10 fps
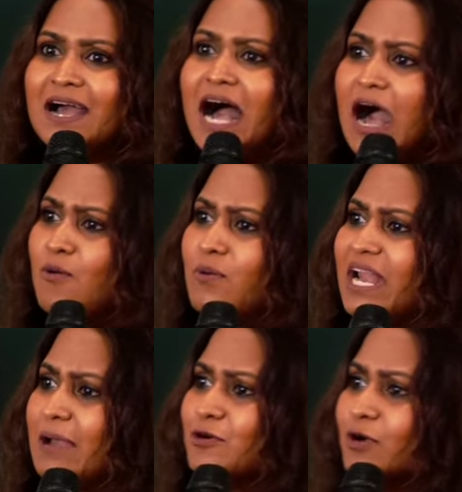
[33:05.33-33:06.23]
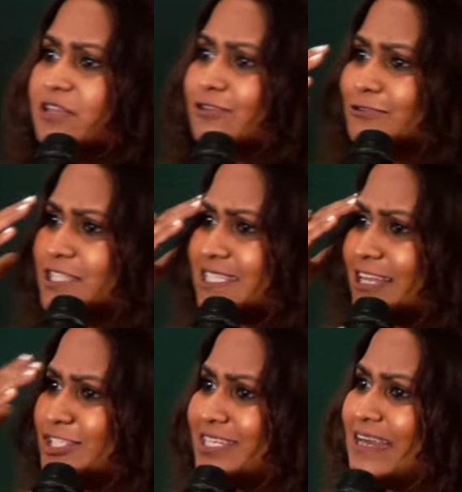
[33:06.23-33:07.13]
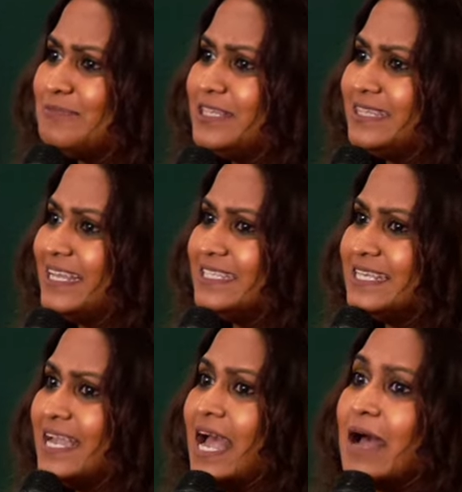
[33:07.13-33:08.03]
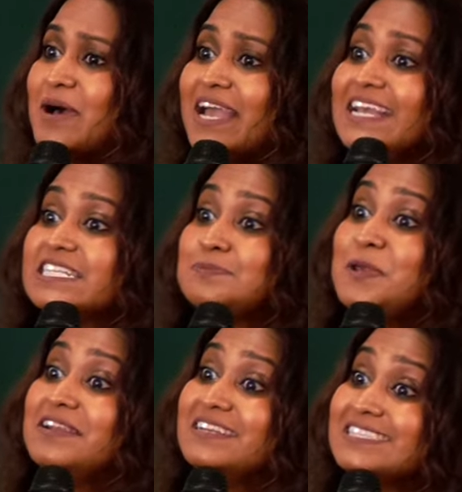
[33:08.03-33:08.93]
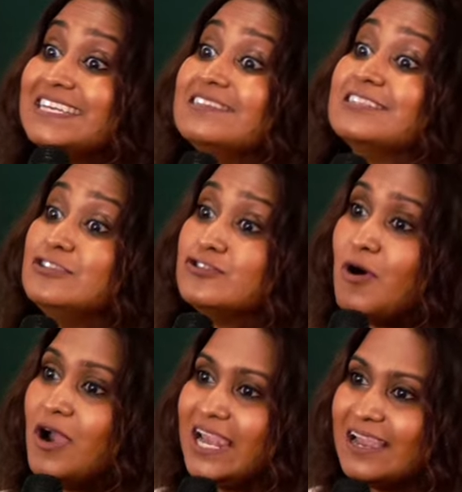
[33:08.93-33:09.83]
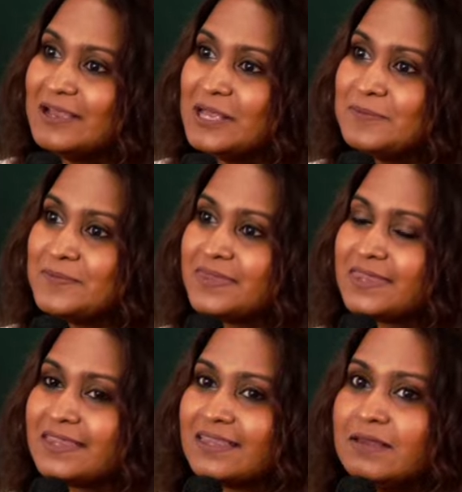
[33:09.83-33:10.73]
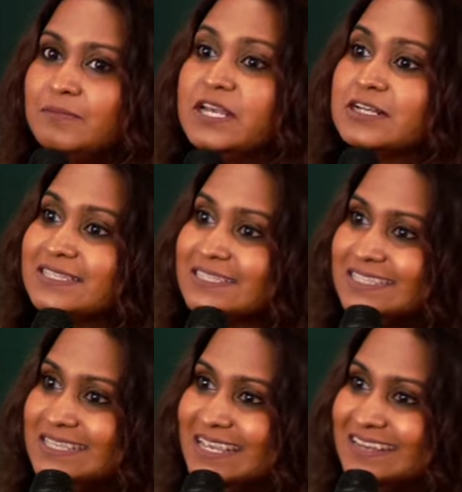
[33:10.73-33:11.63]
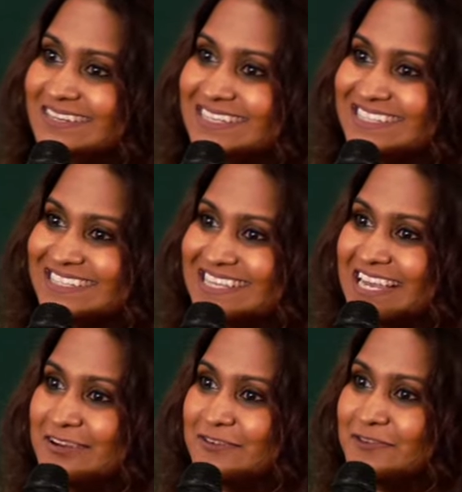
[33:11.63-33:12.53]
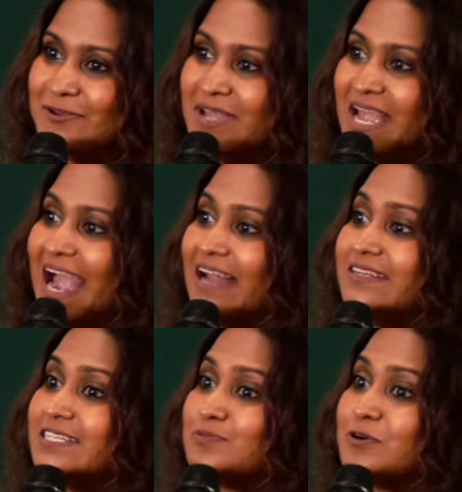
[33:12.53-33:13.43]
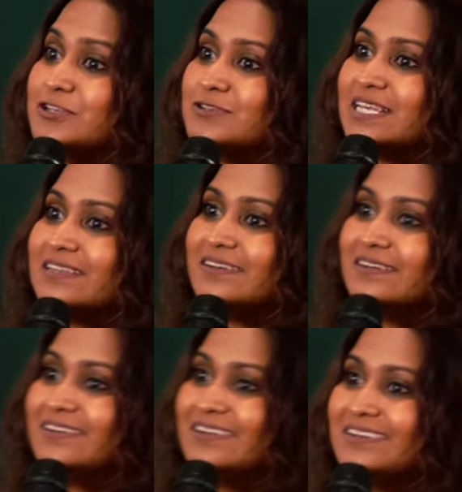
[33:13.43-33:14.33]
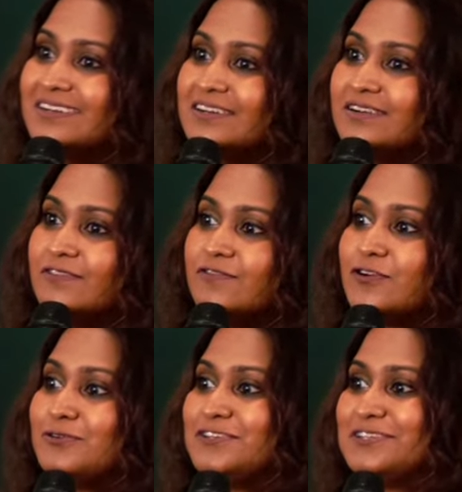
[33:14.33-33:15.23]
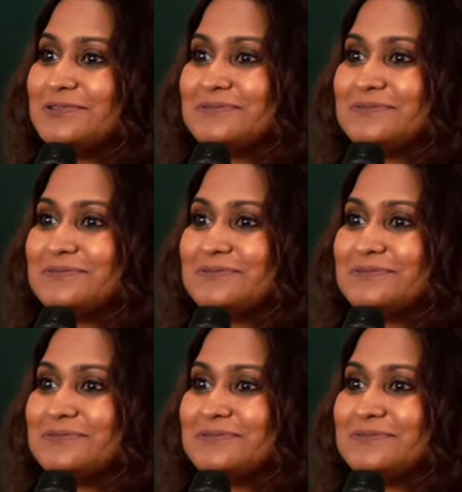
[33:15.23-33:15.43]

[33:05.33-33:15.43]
How, when I'm going through such terrible things, am I experiencing this joy? Because the seed is inside of you and it is producing the fruit.